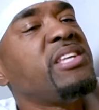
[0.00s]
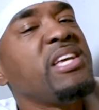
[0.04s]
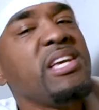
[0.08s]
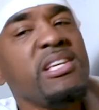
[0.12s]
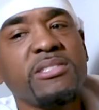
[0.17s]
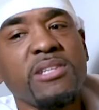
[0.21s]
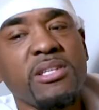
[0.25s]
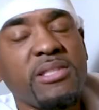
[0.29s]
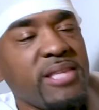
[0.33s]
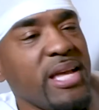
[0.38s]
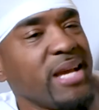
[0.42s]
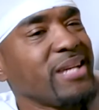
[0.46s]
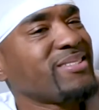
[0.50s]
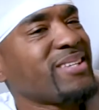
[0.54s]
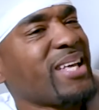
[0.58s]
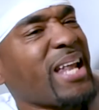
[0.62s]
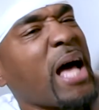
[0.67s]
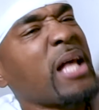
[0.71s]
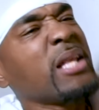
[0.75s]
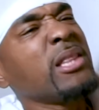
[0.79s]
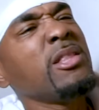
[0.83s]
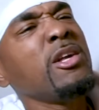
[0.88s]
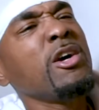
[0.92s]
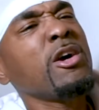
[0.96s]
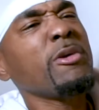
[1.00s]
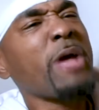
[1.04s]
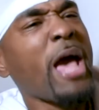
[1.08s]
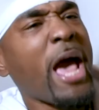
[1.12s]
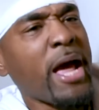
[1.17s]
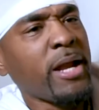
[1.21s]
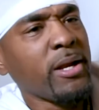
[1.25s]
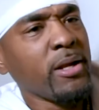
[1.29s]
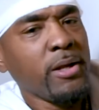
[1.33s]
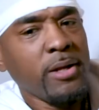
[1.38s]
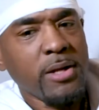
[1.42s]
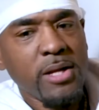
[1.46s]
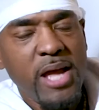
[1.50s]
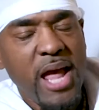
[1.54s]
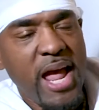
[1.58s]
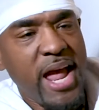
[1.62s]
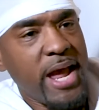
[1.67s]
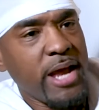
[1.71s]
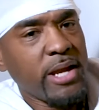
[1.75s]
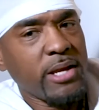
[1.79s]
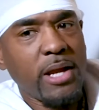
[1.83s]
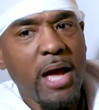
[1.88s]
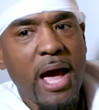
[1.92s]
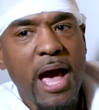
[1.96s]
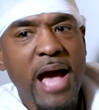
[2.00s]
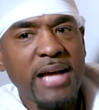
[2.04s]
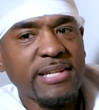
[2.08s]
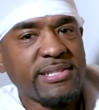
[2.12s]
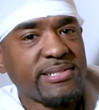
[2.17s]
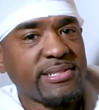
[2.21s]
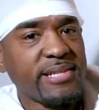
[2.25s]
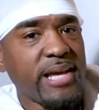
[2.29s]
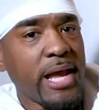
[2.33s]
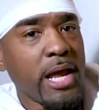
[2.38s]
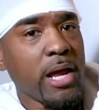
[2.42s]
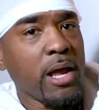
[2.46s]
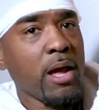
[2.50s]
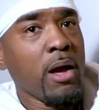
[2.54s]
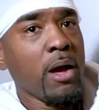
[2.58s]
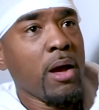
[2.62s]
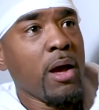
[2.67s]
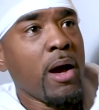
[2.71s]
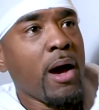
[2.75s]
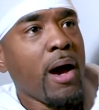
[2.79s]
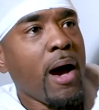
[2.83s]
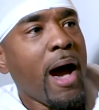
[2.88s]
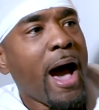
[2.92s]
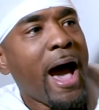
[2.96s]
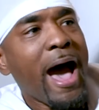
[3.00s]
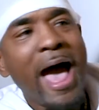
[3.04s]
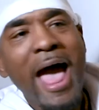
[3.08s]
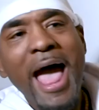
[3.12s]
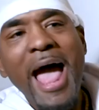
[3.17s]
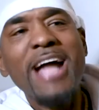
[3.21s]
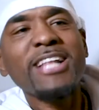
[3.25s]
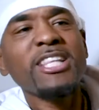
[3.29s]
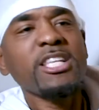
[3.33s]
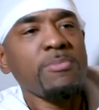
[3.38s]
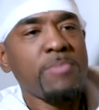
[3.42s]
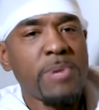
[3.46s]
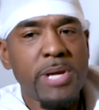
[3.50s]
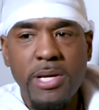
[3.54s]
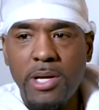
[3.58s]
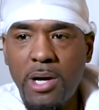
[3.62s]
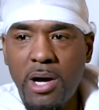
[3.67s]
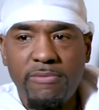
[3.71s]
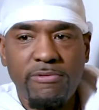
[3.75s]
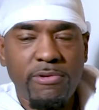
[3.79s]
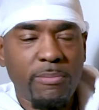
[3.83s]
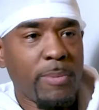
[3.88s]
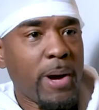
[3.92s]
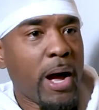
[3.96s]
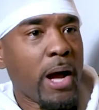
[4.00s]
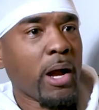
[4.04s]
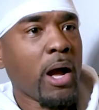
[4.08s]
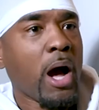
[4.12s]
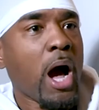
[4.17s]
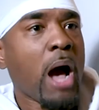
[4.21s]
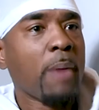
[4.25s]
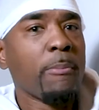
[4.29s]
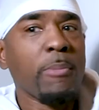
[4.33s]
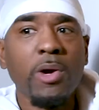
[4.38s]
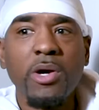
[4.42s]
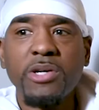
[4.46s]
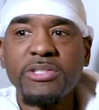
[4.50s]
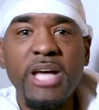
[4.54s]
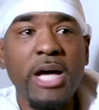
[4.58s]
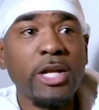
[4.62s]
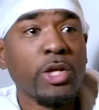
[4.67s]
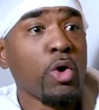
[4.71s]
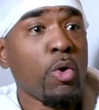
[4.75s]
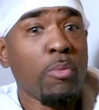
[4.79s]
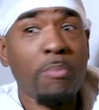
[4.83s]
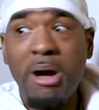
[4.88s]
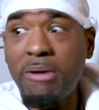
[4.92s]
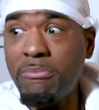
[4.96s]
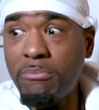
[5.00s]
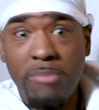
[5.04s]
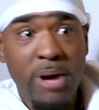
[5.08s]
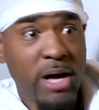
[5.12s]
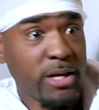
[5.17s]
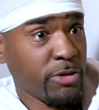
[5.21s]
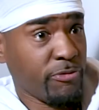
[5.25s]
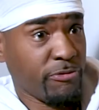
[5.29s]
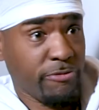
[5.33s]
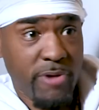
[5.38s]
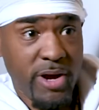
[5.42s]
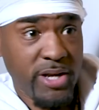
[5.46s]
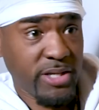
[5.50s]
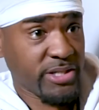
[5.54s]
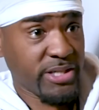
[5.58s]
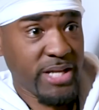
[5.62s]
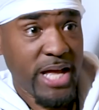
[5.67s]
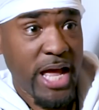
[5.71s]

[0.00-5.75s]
These are things that I look at and I say, I had to be covered by God because I know my, my friends